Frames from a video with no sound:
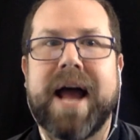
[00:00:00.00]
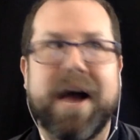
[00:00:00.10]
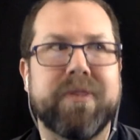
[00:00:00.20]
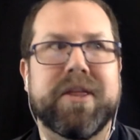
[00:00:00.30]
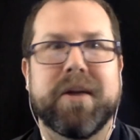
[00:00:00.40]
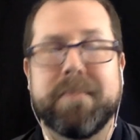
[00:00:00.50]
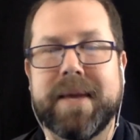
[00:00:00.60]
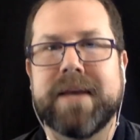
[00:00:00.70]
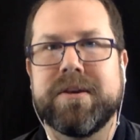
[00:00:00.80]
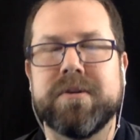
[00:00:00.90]
out there
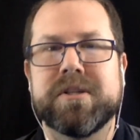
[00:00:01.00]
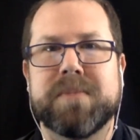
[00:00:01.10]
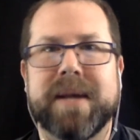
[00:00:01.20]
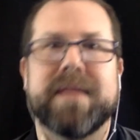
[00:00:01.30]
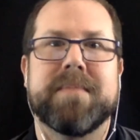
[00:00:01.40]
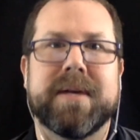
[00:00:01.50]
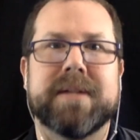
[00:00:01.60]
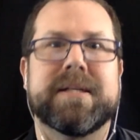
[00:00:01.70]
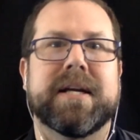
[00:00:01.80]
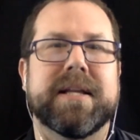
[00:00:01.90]
being used by the military.